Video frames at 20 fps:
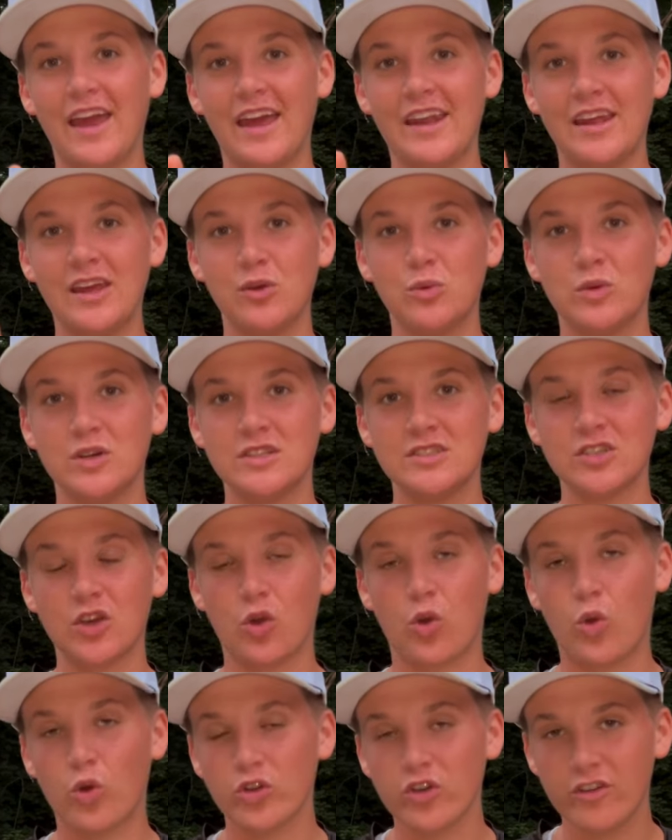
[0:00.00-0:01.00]
and it was a
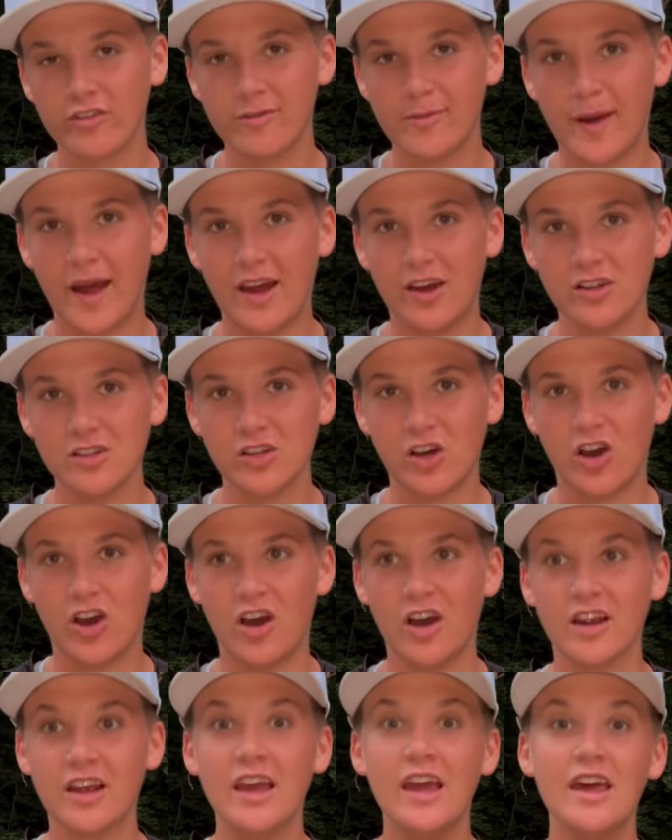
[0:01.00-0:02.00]
quarter of a mile
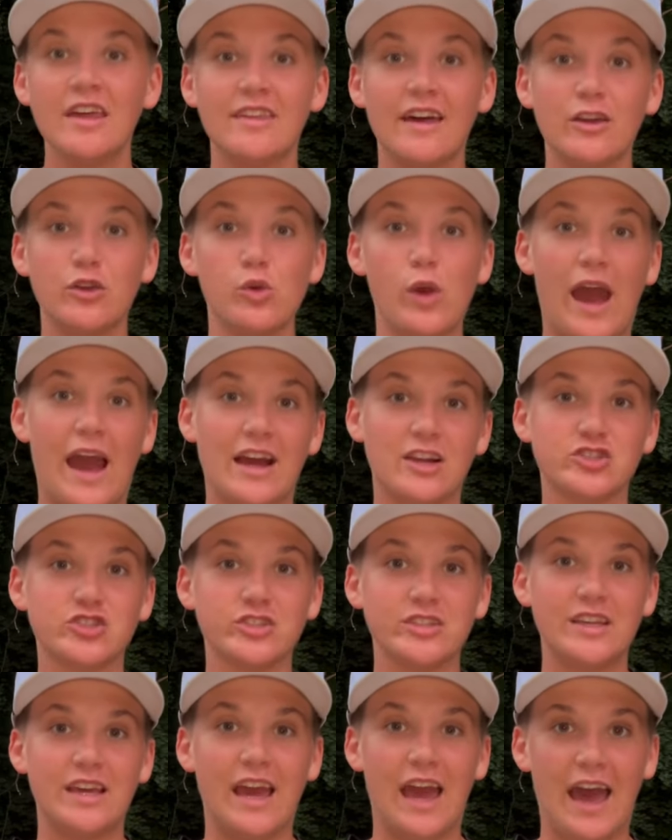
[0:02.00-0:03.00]
long that you
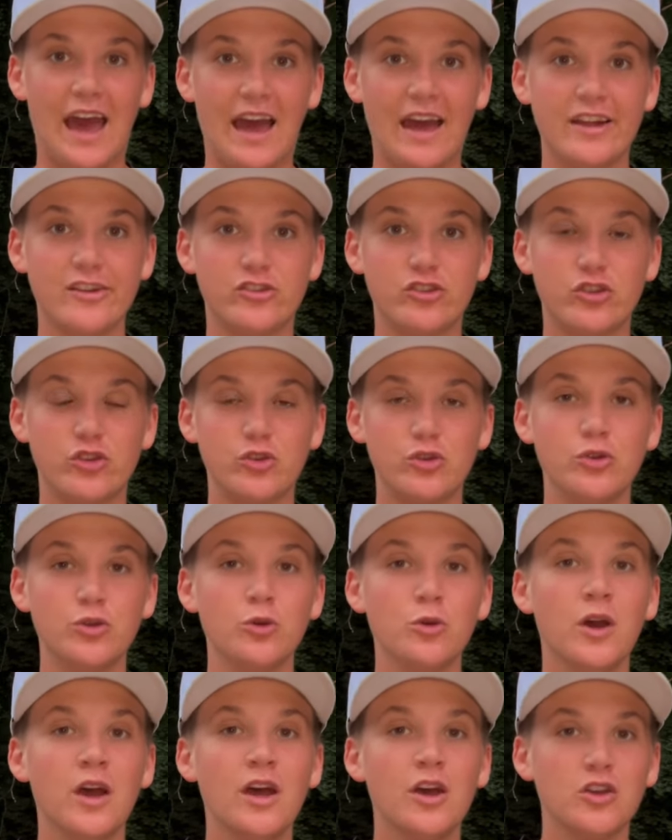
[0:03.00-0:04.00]
actually had
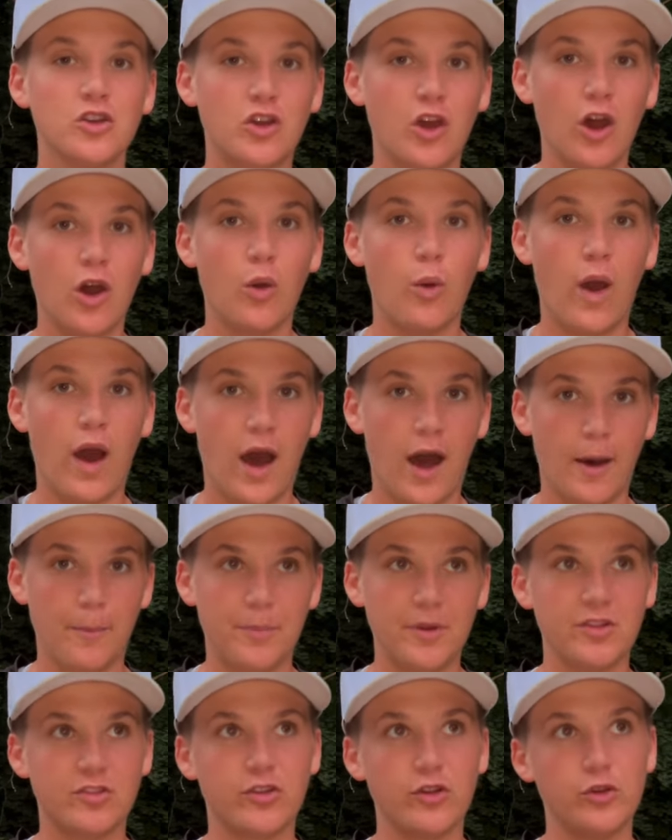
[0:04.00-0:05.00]
to go up.
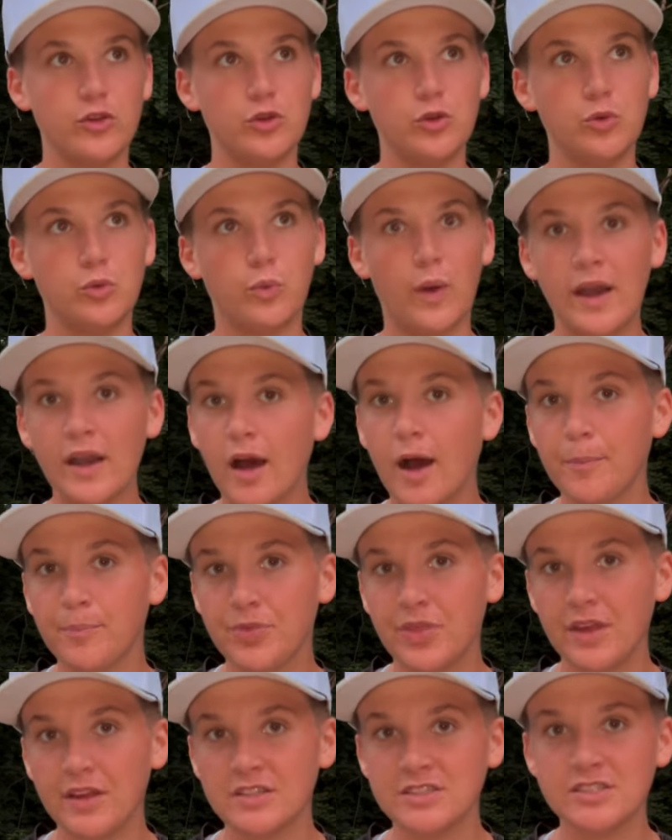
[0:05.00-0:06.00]
And so you went up
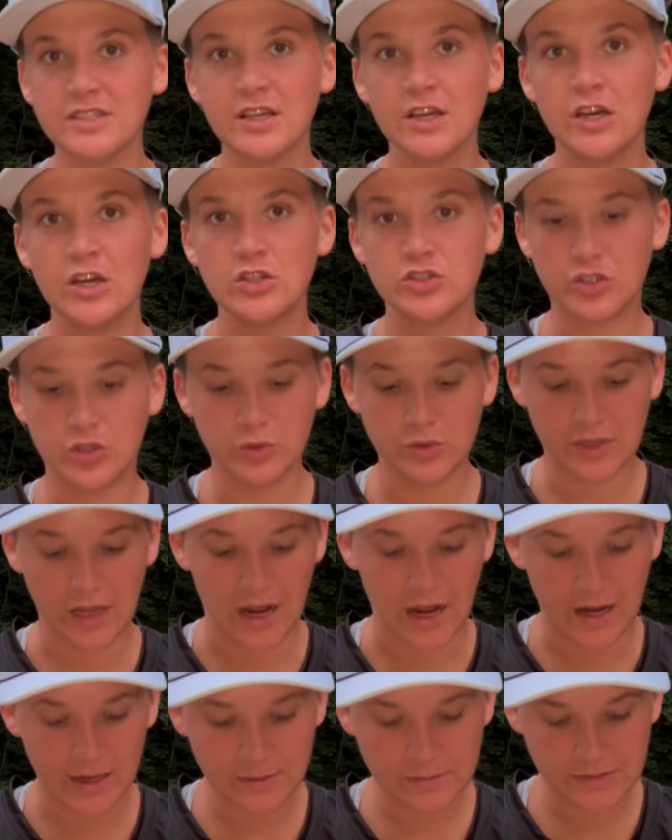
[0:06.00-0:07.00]
this two
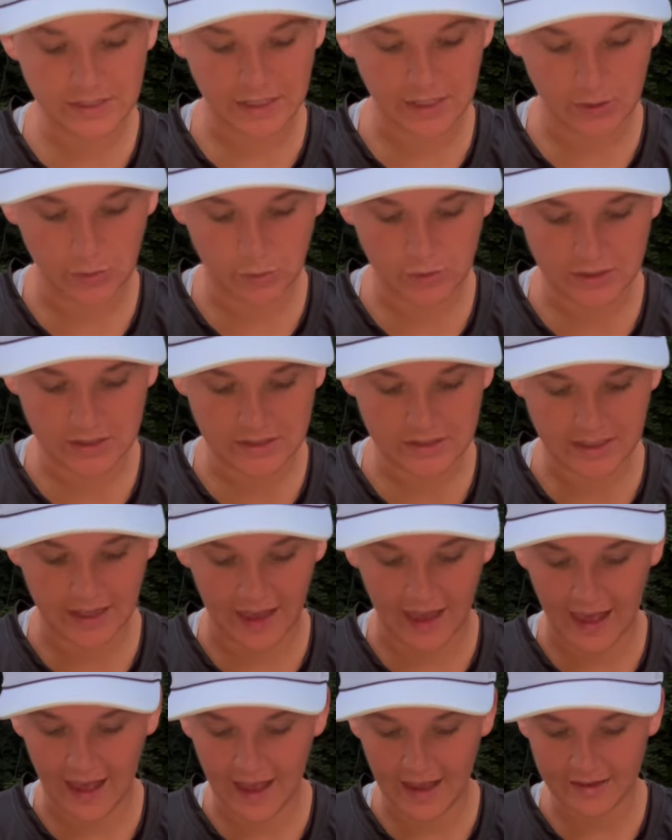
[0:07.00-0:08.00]
times. It was
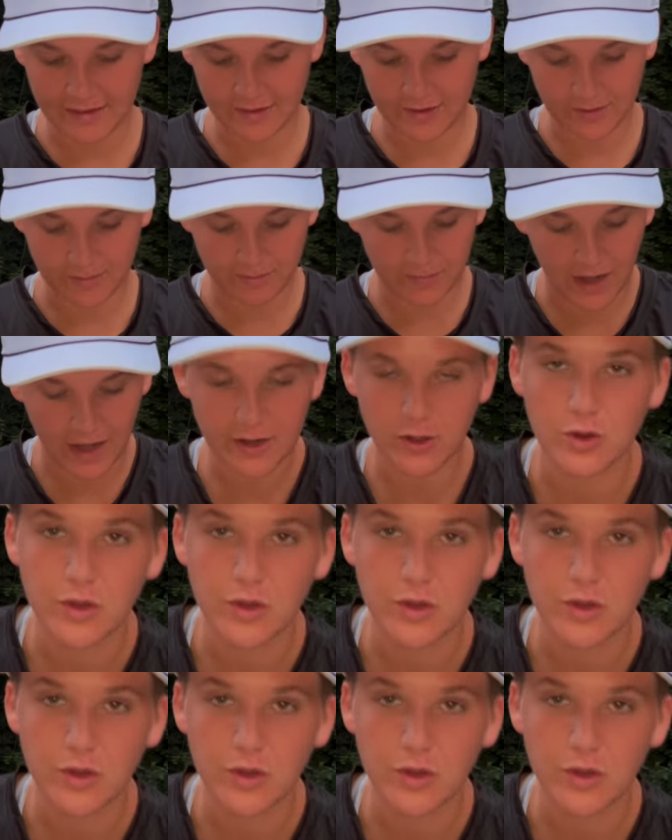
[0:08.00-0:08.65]
at mile